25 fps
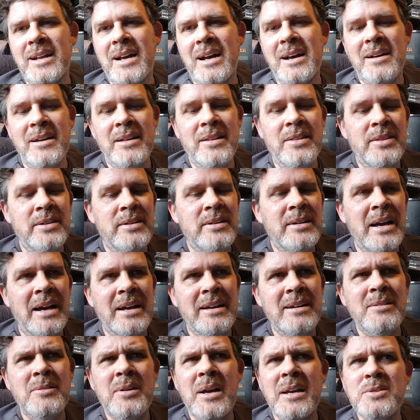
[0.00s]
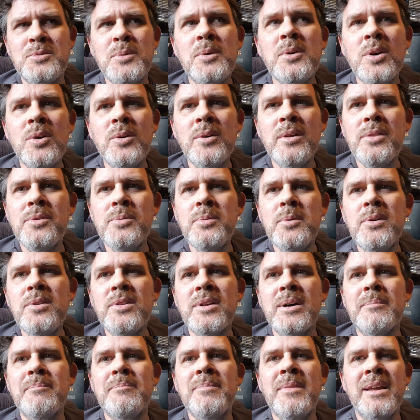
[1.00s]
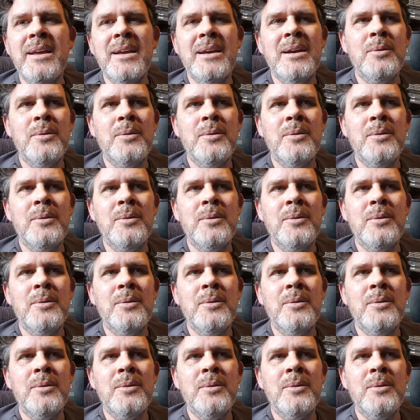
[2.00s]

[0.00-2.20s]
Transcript: as we were going through them,